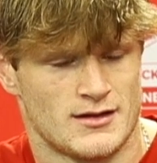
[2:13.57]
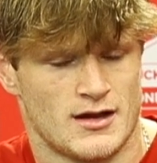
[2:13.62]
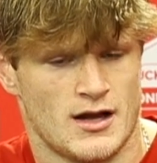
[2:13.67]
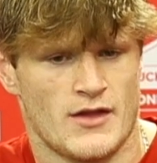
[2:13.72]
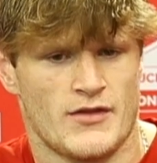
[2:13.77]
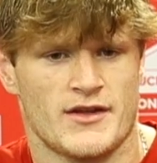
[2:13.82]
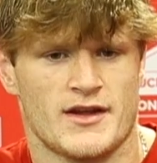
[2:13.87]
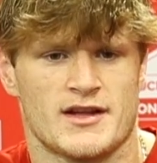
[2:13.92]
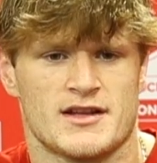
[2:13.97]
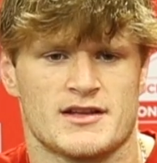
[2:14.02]

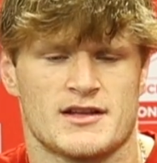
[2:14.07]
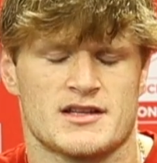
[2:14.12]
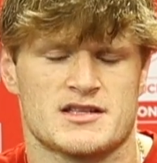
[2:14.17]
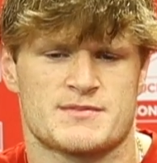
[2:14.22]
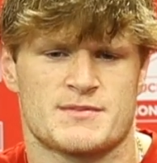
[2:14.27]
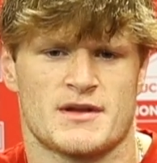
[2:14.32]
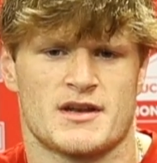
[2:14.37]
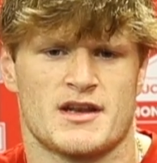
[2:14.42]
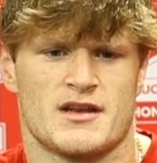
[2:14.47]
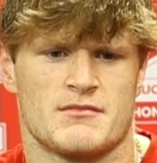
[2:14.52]
I think it's
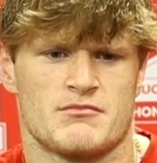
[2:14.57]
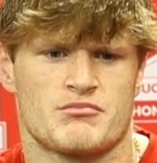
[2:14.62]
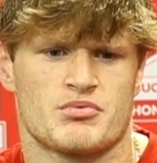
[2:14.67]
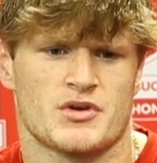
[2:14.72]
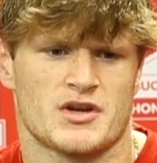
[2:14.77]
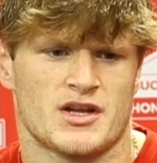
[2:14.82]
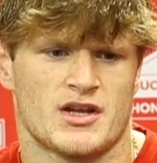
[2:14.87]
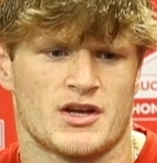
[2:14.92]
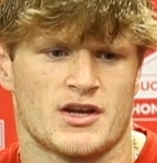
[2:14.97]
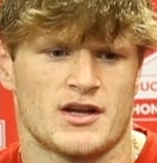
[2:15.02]
been
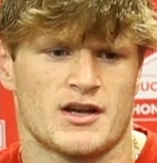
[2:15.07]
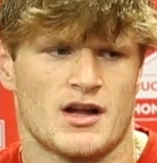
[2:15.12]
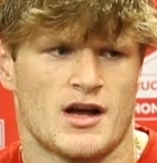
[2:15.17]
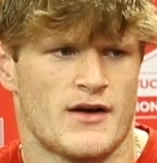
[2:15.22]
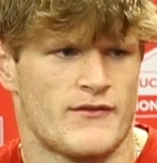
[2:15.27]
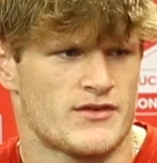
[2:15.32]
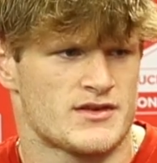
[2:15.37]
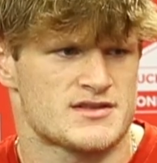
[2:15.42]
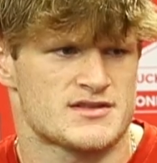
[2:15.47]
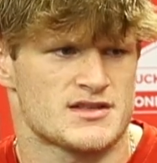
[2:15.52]
pretty good.
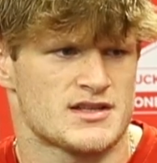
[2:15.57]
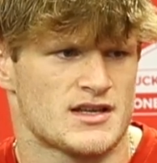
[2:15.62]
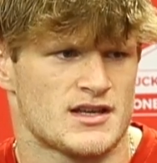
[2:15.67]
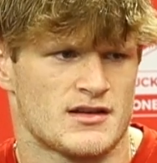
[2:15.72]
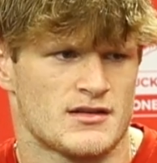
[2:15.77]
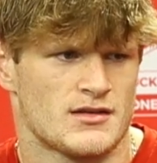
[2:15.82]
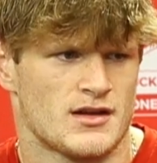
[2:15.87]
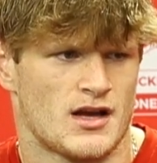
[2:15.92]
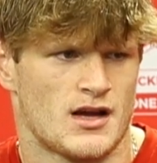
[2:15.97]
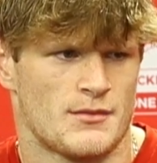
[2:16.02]

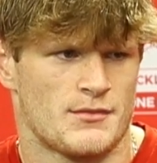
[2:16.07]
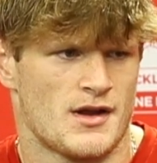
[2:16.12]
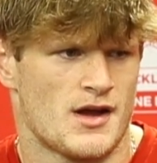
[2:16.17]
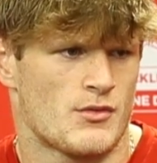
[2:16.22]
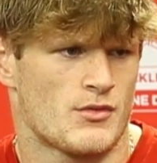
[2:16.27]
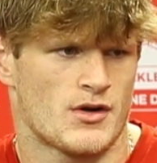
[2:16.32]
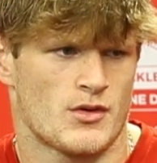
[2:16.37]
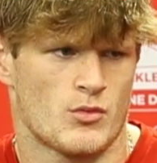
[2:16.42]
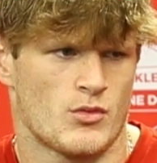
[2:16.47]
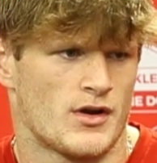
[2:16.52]
Obviously, not
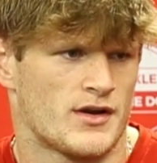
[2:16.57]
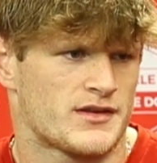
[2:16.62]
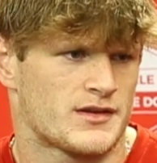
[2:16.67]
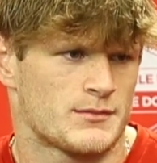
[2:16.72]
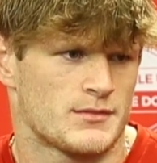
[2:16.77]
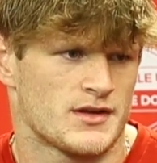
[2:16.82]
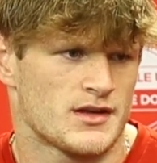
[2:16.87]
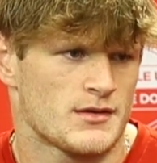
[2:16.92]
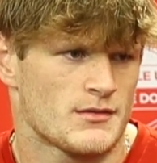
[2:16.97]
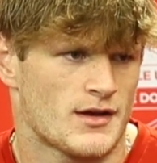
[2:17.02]
where I want it to
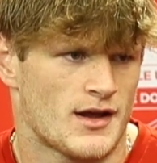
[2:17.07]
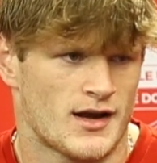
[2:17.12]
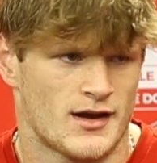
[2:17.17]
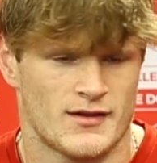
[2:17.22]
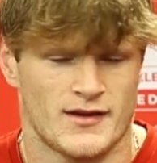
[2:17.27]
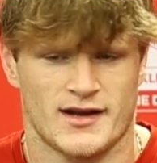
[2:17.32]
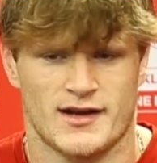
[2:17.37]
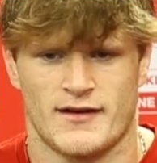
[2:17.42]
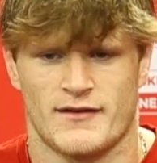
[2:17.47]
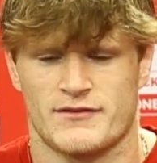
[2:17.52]
be.
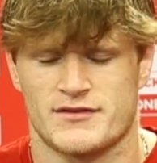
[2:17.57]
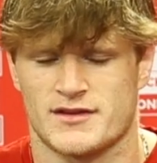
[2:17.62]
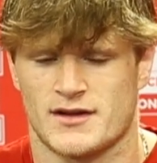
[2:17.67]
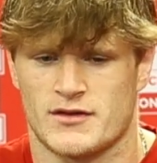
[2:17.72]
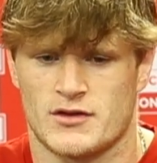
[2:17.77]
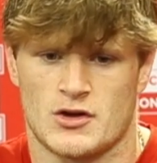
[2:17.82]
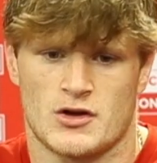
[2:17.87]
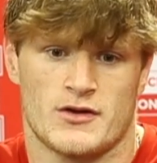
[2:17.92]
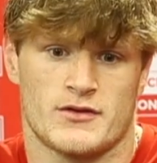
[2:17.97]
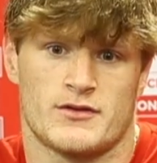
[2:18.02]
Like I've
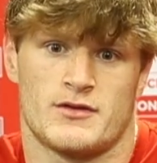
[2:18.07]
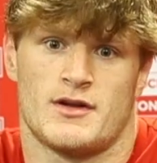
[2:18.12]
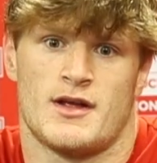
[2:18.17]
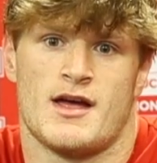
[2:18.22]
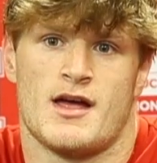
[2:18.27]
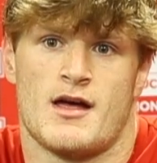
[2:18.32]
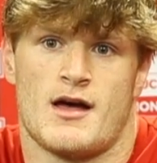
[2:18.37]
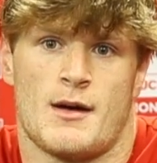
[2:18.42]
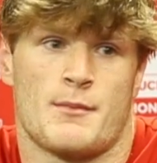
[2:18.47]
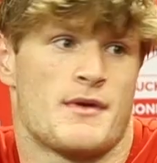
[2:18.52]
said, though,
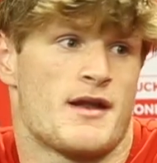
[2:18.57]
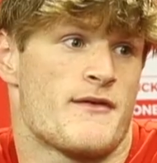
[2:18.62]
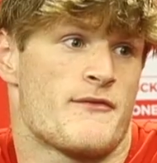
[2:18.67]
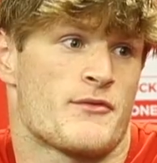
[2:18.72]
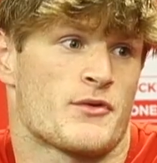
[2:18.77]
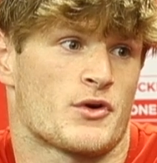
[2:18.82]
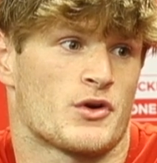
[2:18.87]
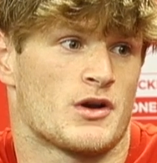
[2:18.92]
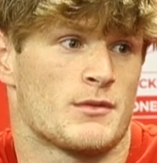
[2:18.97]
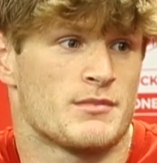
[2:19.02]
I'm
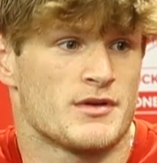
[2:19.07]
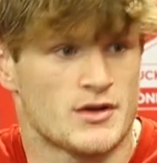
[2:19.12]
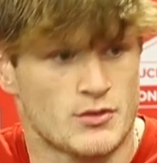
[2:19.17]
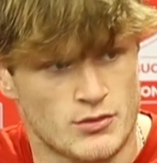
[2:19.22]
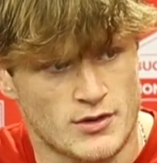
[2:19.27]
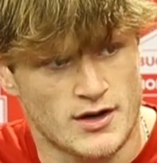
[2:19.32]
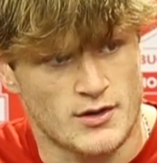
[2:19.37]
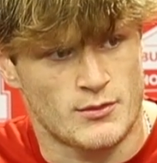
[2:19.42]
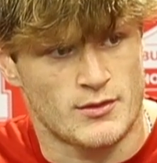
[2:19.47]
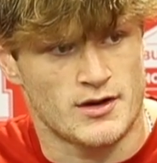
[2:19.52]
never going to be
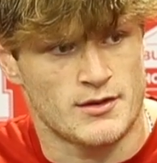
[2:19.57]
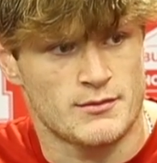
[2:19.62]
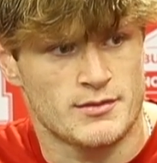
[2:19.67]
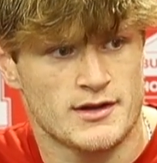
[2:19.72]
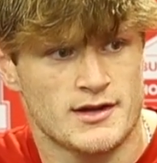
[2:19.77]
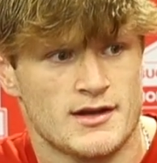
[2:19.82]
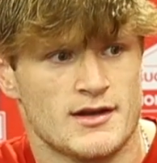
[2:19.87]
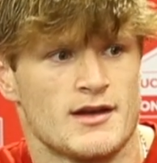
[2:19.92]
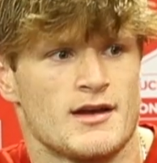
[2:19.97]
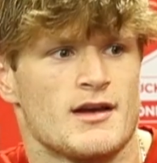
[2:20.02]
where I want to
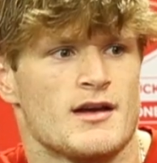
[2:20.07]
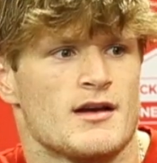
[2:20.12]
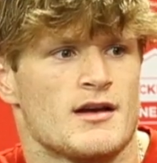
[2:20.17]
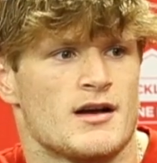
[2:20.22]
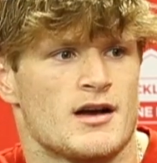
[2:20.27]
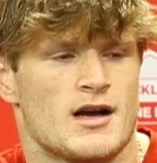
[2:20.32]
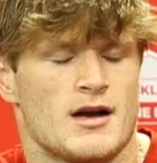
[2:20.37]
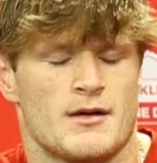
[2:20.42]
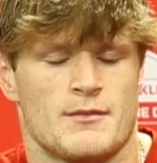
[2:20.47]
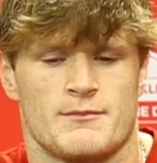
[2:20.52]
be.
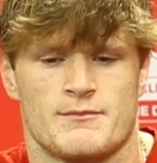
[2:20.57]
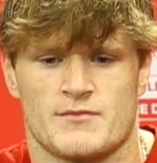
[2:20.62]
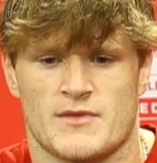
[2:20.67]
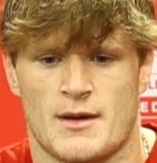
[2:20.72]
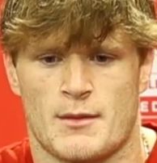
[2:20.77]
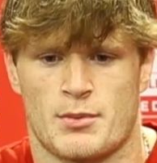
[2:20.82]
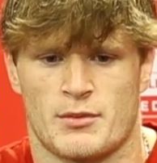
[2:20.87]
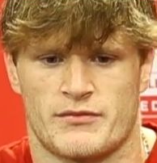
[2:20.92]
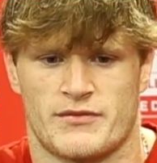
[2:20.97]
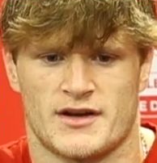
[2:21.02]
I'm
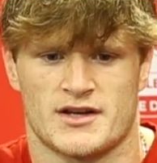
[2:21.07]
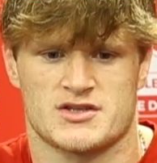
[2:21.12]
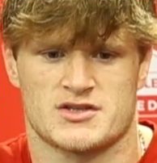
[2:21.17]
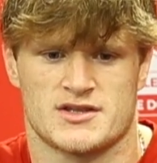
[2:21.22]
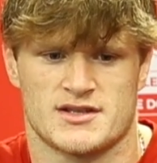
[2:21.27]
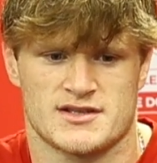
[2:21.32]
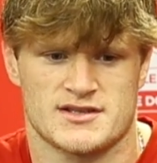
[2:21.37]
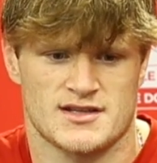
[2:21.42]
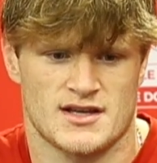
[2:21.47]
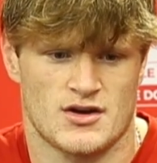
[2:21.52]
a
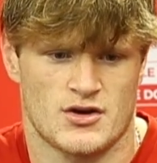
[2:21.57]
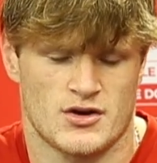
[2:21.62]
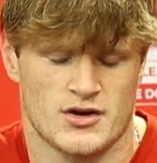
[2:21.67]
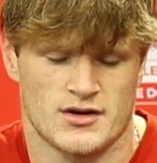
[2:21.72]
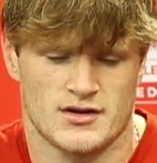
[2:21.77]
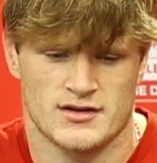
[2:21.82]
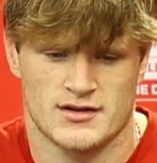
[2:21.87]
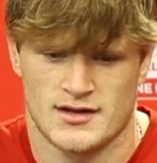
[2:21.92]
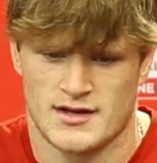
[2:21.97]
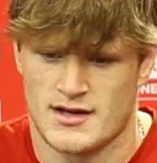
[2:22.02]
perfectionist at
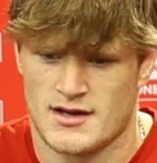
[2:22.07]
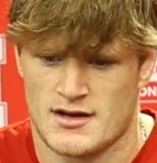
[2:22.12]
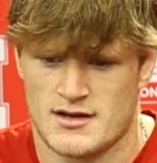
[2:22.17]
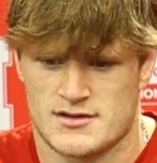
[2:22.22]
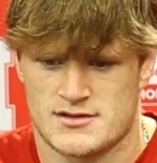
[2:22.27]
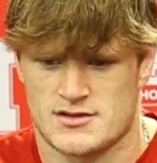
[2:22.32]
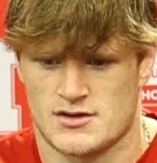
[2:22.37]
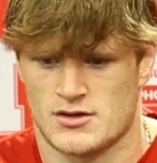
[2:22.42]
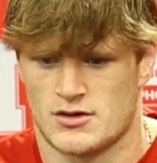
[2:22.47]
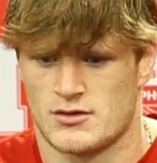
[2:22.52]
heart,
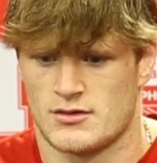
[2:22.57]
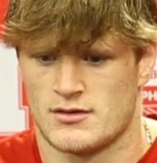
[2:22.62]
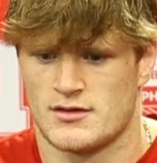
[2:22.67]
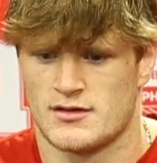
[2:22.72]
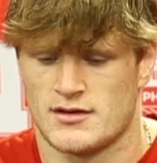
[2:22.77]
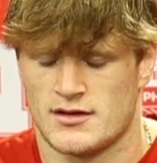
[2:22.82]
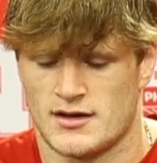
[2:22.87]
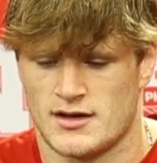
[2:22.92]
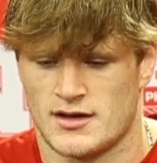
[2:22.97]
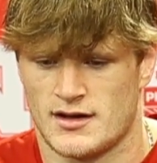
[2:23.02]
so
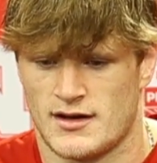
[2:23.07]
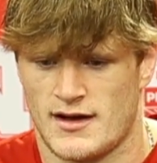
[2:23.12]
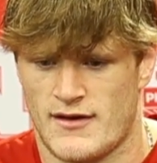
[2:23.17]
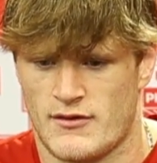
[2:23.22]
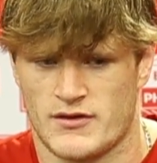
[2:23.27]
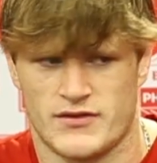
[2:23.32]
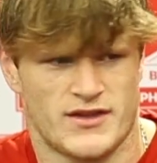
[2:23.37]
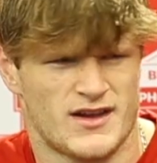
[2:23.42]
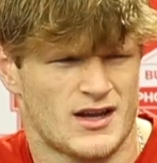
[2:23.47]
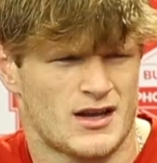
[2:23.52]

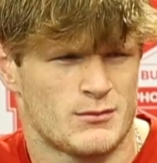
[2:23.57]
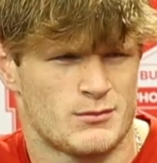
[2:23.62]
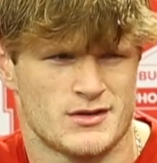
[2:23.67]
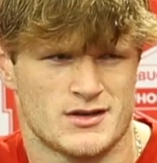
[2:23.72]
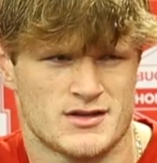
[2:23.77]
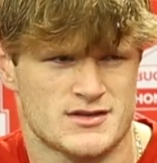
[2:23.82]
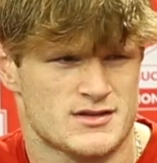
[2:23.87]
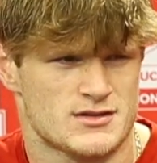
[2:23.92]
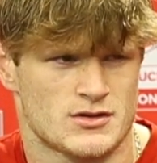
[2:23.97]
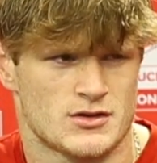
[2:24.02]
everything can be
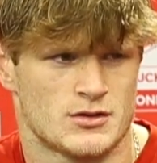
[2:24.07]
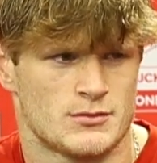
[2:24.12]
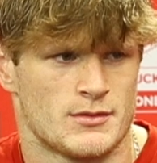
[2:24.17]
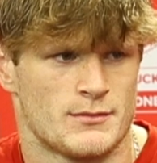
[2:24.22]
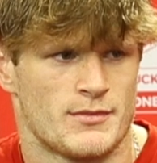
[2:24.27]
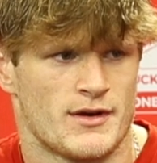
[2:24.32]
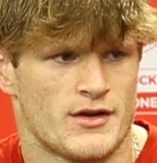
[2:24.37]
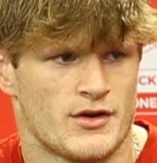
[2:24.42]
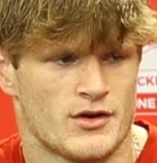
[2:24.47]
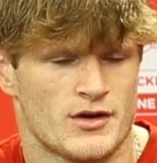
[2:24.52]
just a little
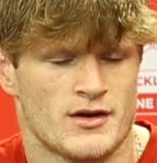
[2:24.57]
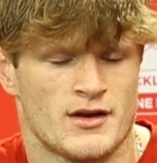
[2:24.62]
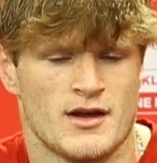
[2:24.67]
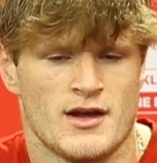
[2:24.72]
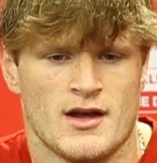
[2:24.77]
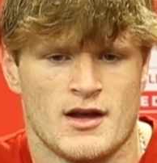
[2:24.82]
bit better.